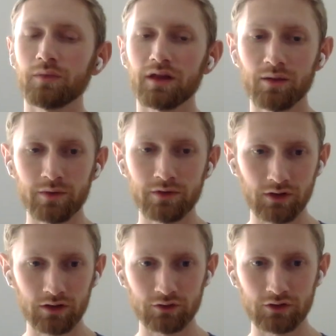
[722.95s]
Like I
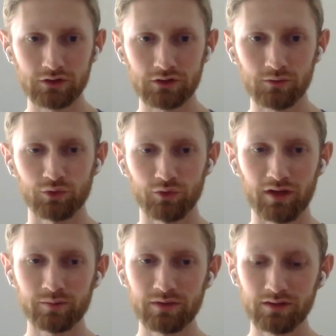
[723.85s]
mentioned, I just sort of
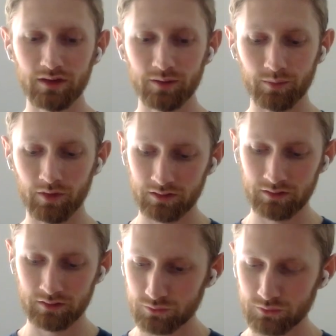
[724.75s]
A/B'd them
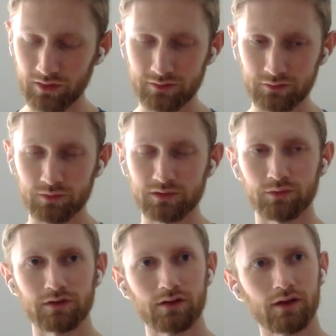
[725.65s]
on, what's the
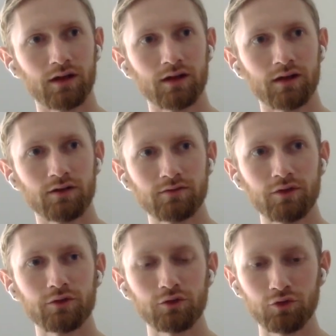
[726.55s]
word?
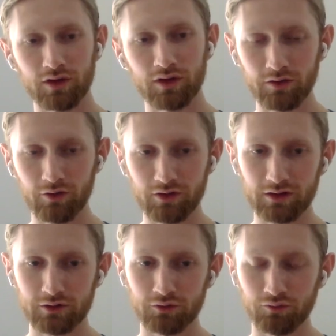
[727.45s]
Rather than creating the
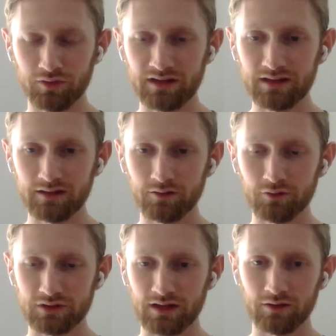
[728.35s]
architecture, reading and
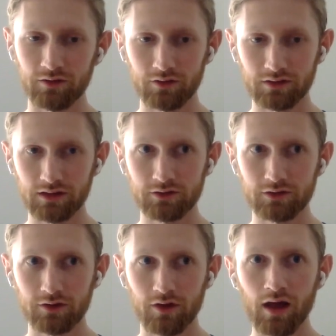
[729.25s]
understanding the
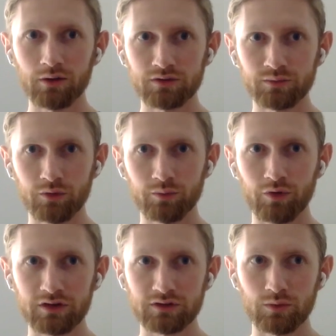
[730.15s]
architecture. And I was more
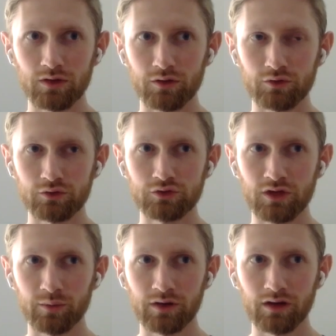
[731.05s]
impressed with
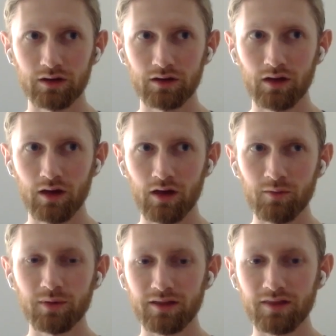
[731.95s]
Gemini.
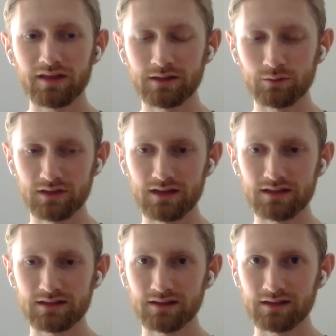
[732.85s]
But that sounds like
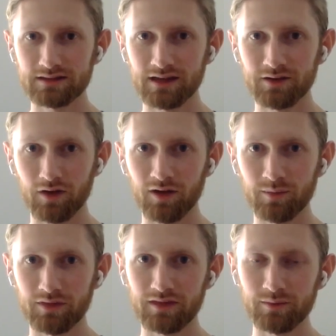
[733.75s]
it's kind of a
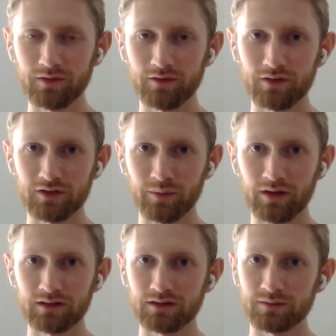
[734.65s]
common theme here that
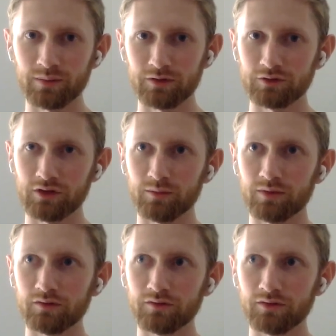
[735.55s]
Gemini does a better job
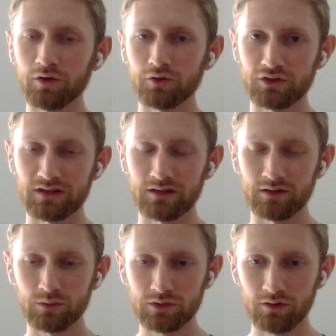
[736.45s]
of
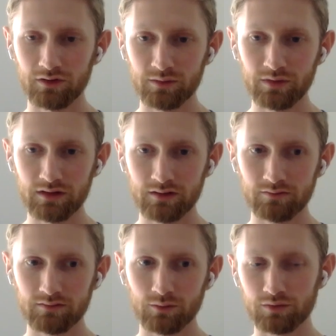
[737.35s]
understanding what's already been
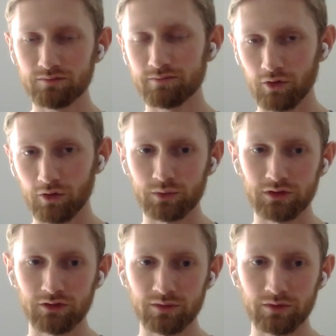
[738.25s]

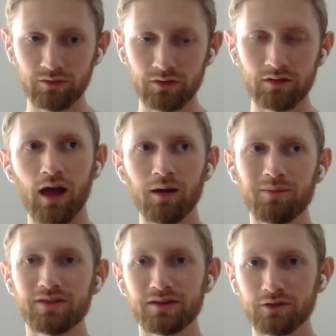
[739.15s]
written.
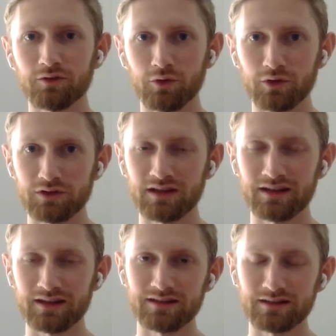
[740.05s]
And then, of course,
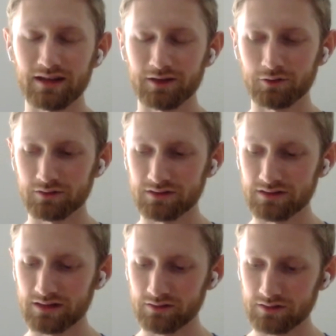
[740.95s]
getting into the technical
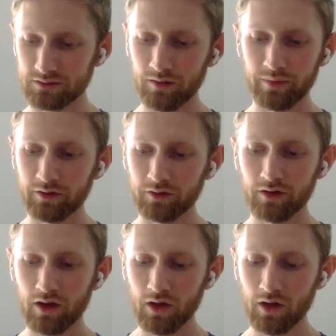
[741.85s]
details better.